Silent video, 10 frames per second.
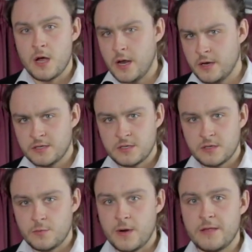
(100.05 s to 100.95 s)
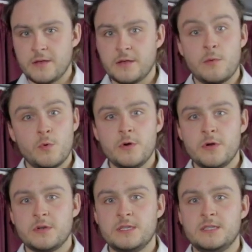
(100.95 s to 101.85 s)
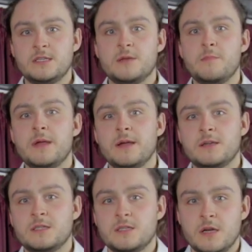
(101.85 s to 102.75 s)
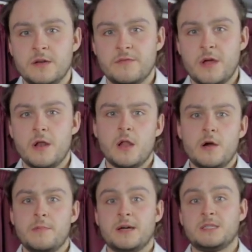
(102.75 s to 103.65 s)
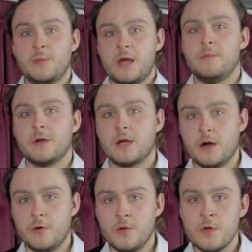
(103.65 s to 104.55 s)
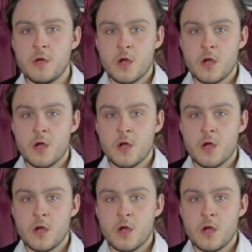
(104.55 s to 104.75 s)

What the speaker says: and the way that works is it's a mix of a low mass paper cone